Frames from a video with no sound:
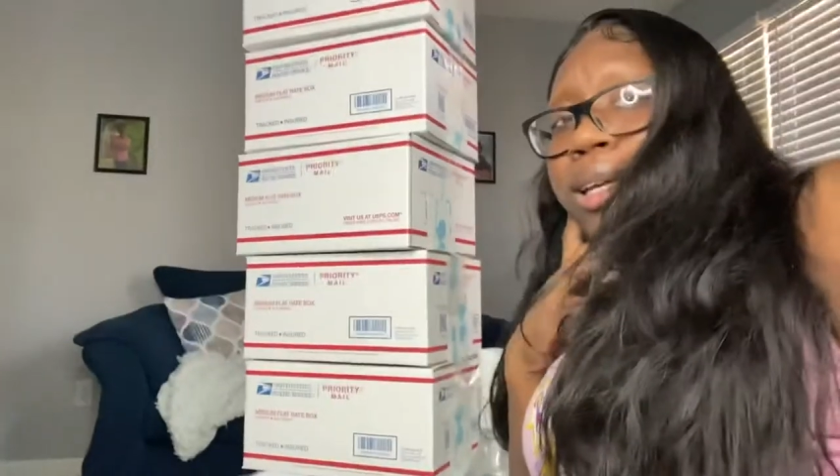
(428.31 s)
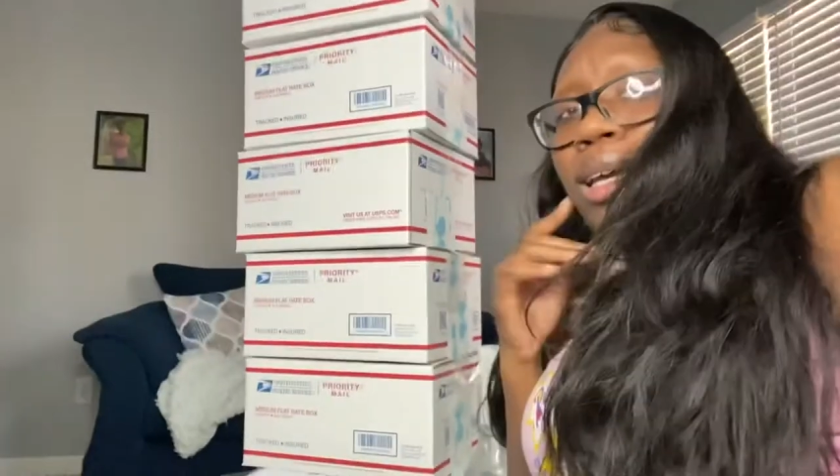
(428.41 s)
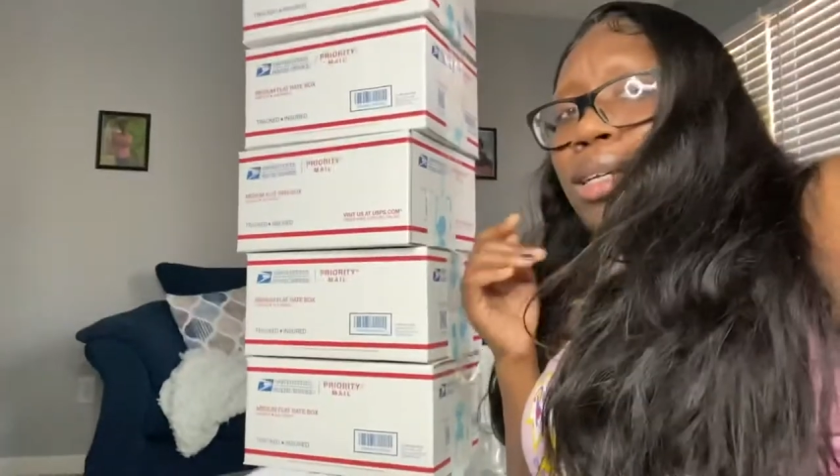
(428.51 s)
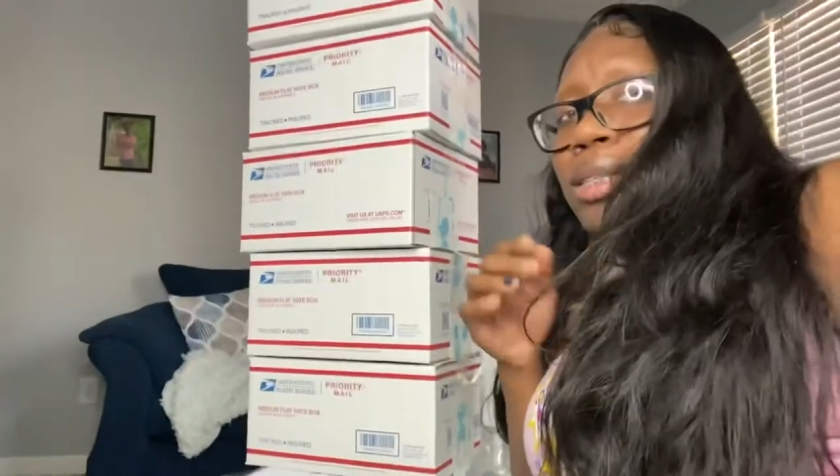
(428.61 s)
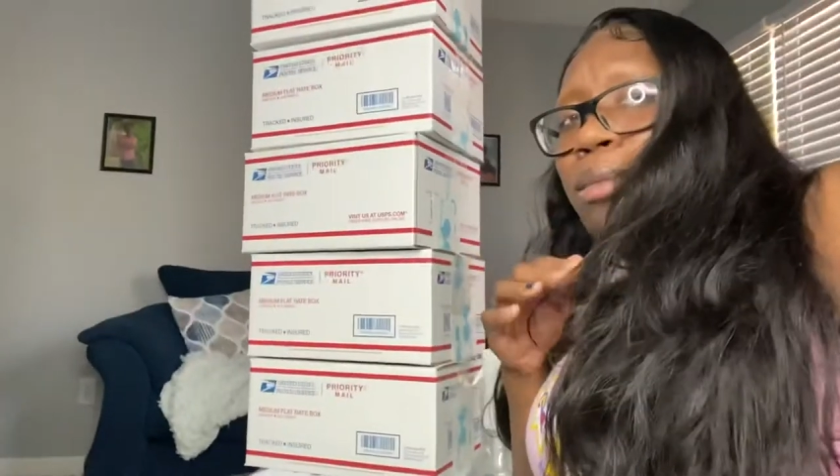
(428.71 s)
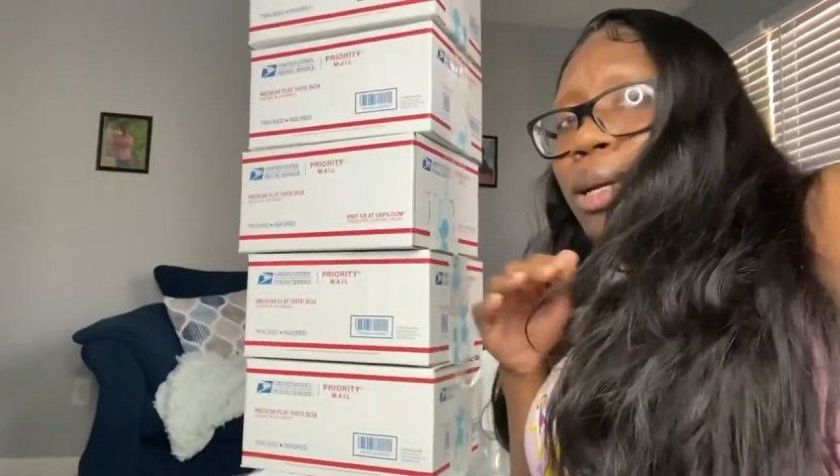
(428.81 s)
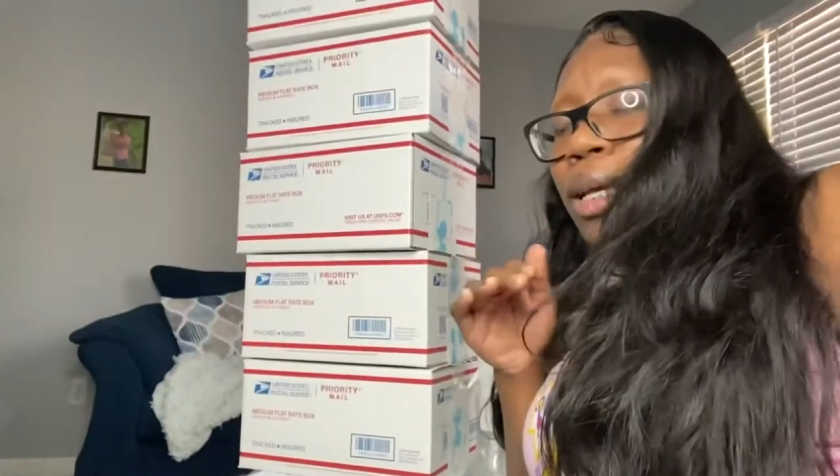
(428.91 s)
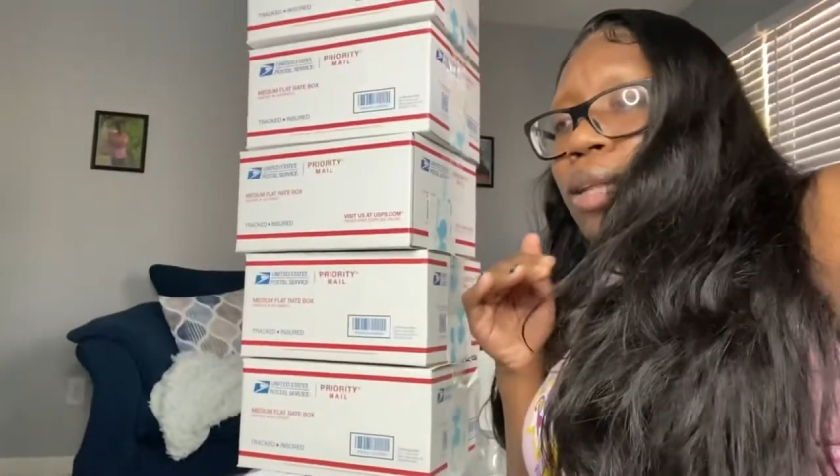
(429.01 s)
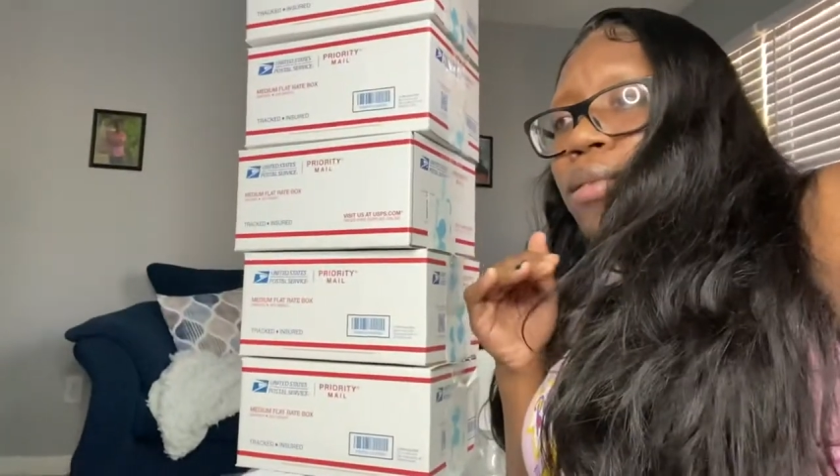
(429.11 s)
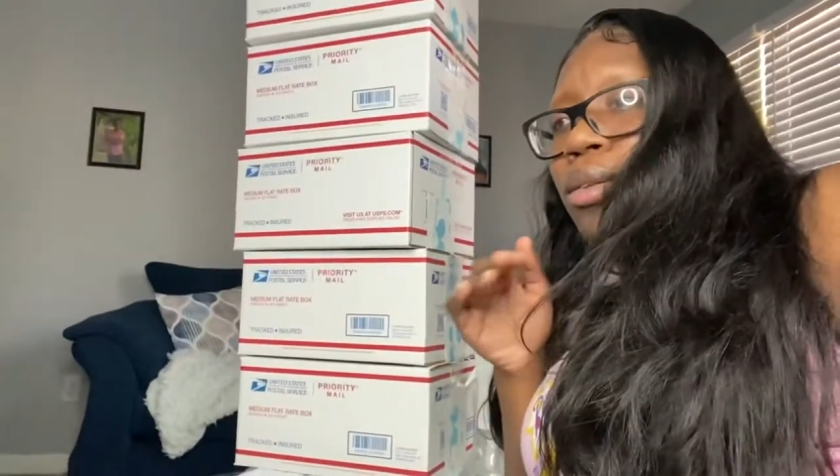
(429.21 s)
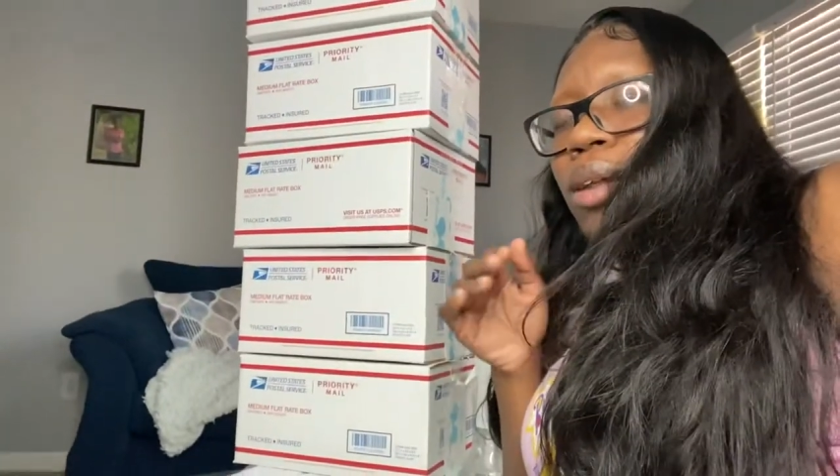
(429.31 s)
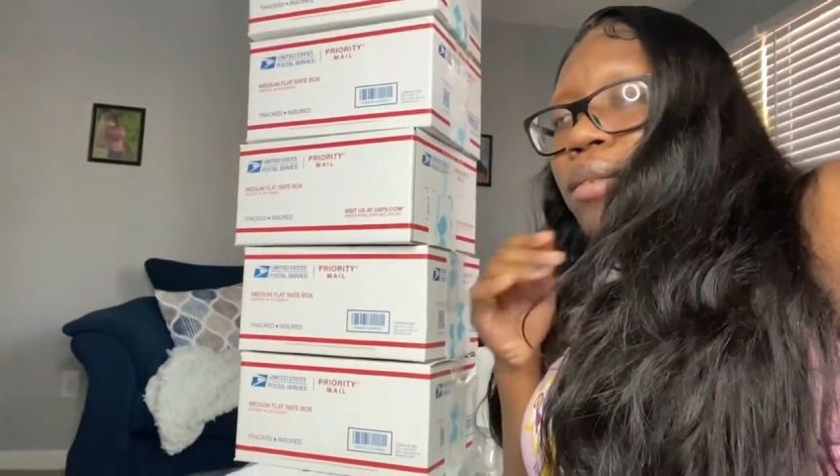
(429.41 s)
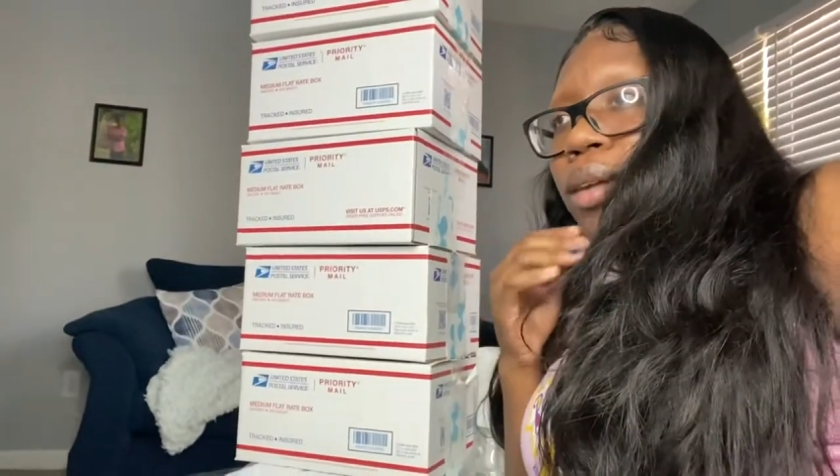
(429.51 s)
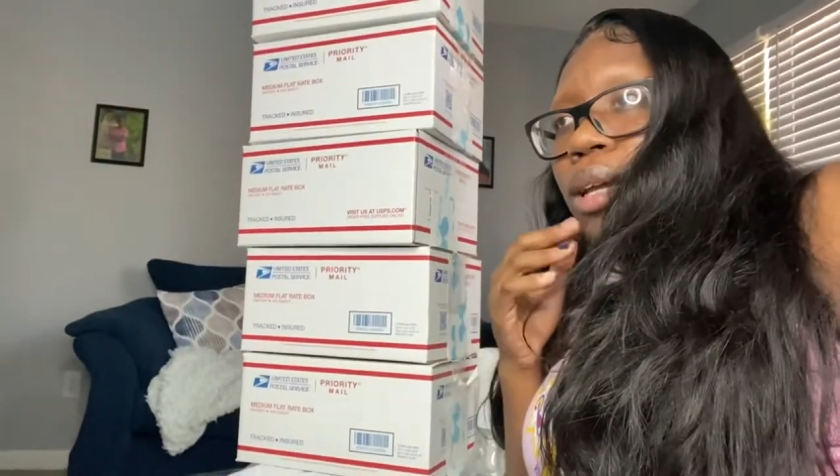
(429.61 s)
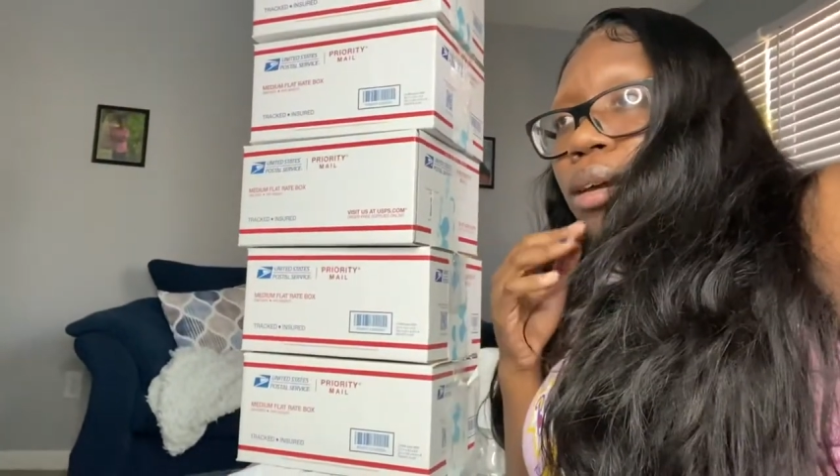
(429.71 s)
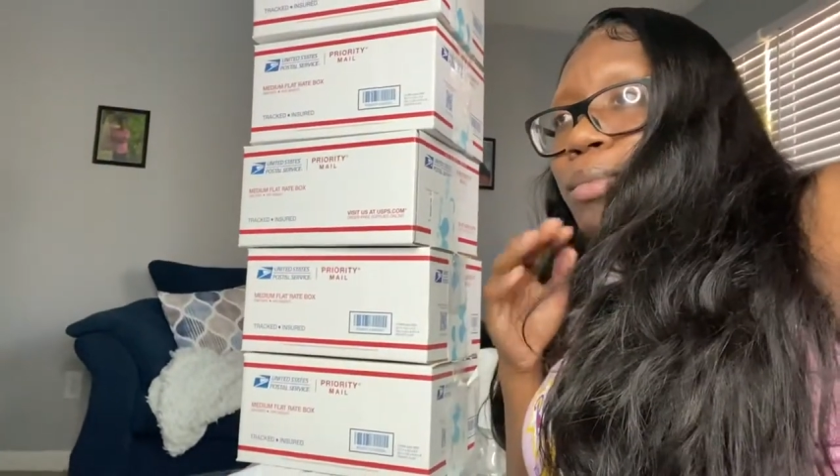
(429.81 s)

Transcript: Actually, I might not even do that right now.